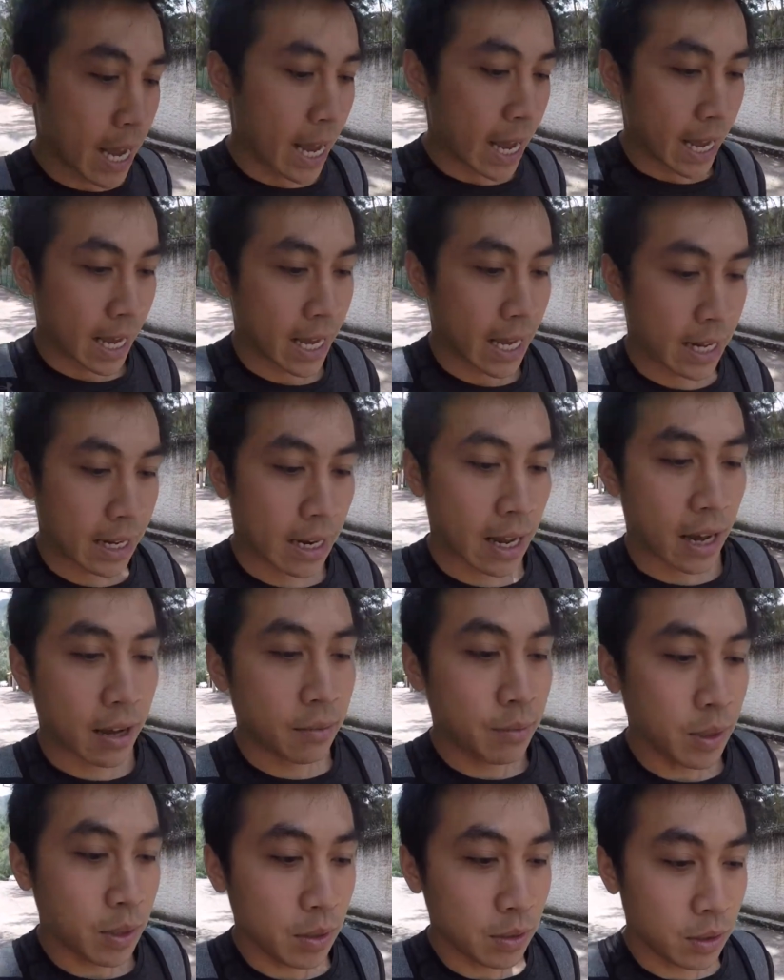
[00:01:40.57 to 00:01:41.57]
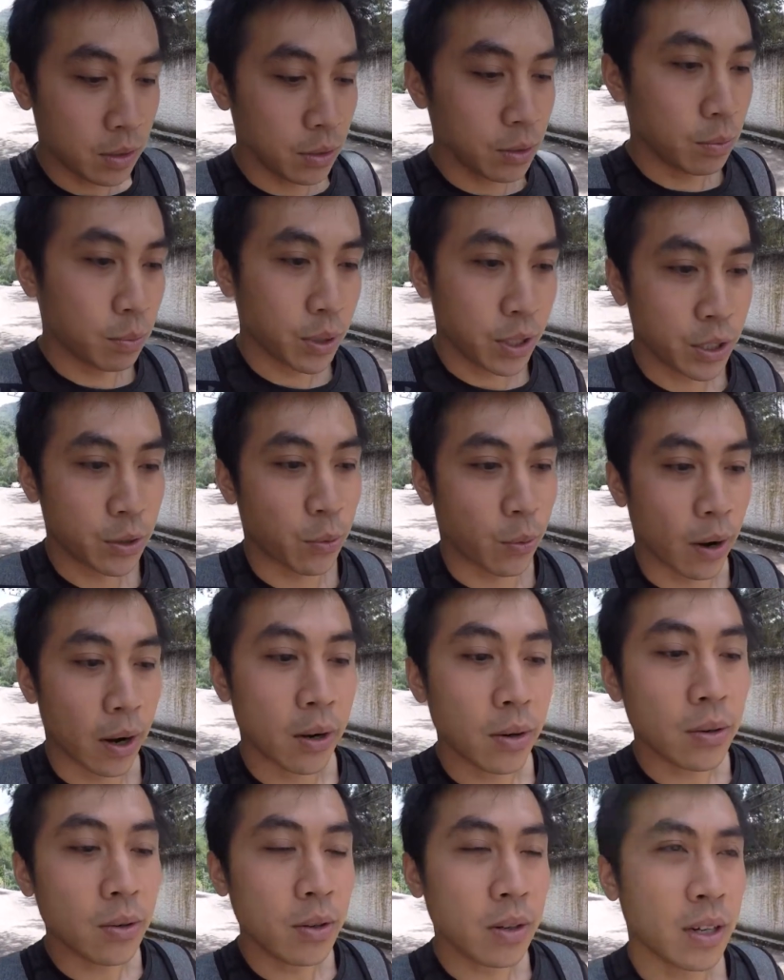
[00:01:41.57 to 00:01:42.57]
And I've been doing pretty
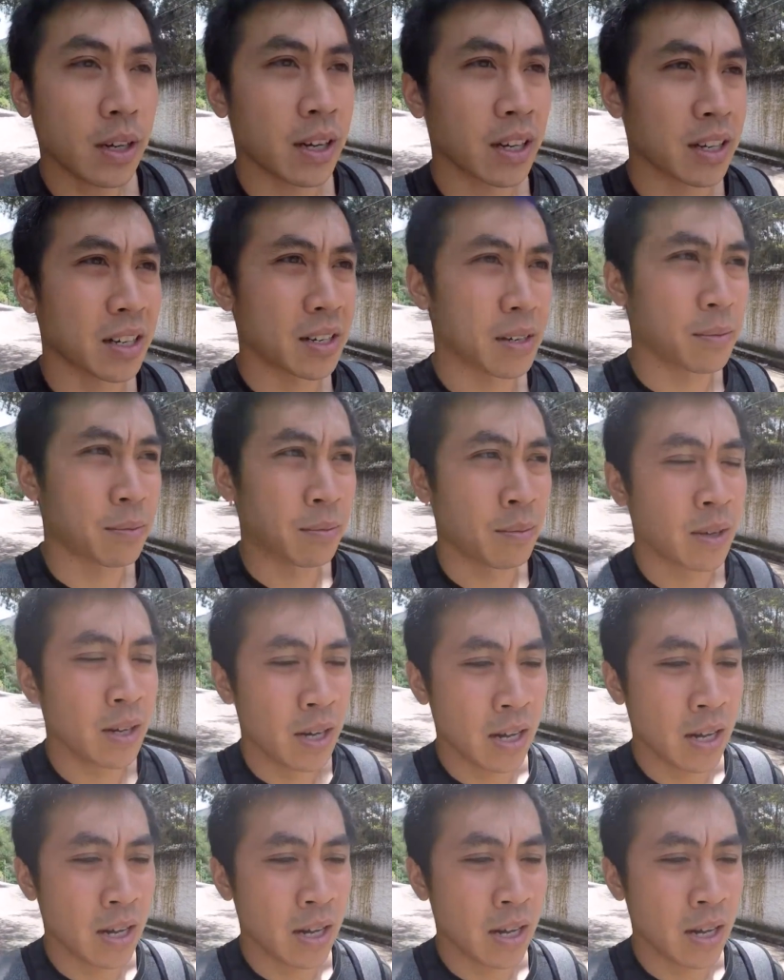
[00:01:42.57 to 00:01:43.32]
well. Um,